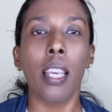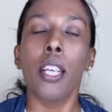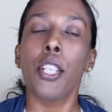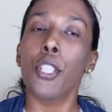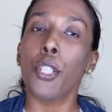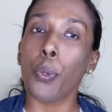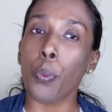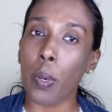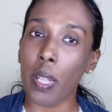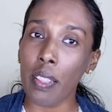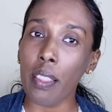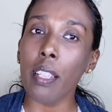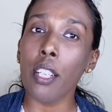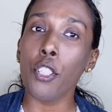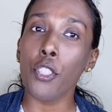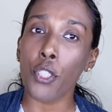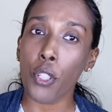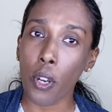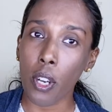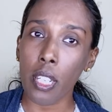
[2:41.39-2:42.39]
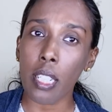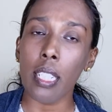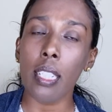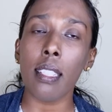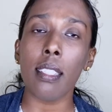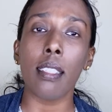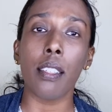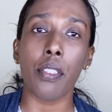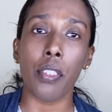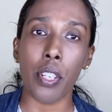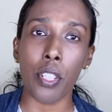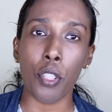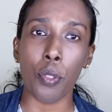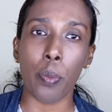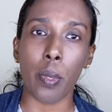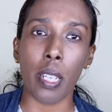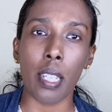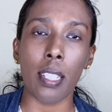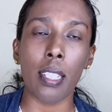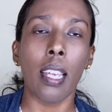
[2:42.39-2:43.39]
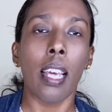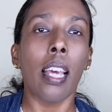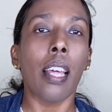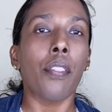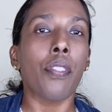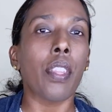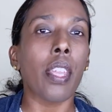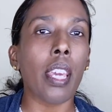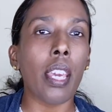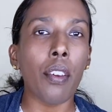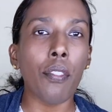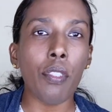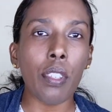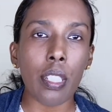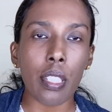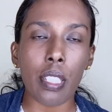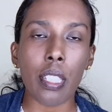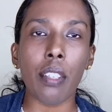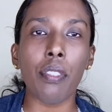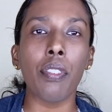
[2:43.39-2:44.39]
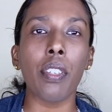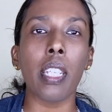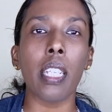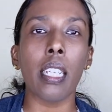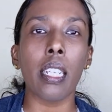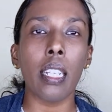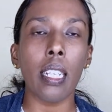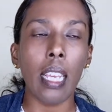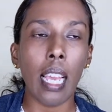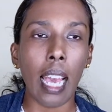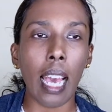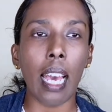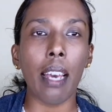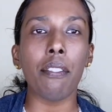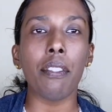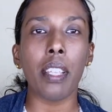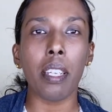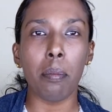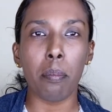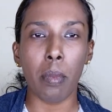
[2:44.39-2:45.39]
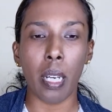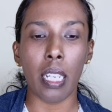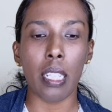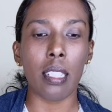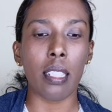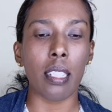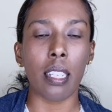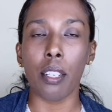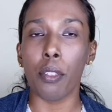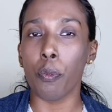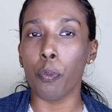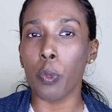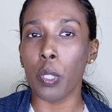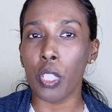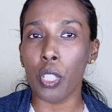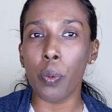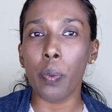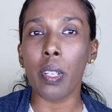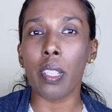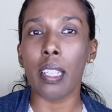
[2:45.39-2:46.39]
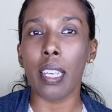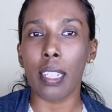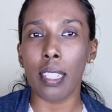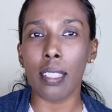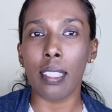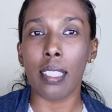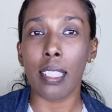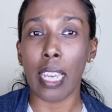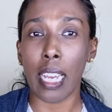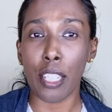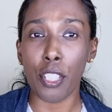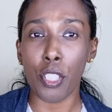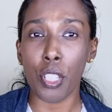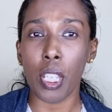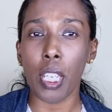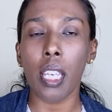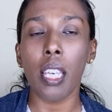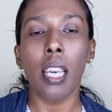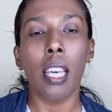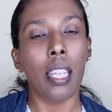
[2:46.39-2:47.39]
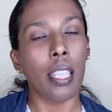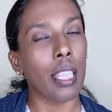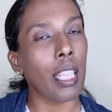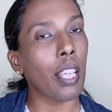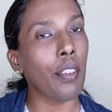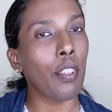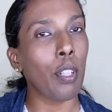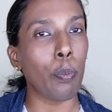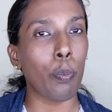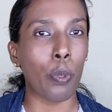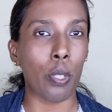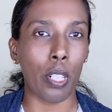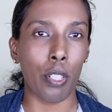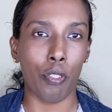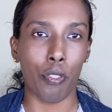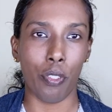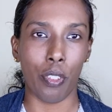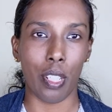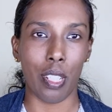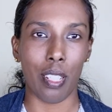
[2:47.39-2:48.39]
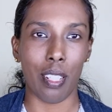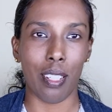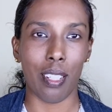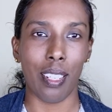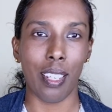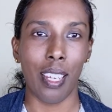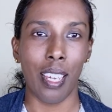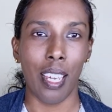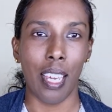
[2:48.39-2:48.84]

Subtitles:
So when they shortlist the resumes, they will definitely have that mindset, whichever that is catchy, they will put it first.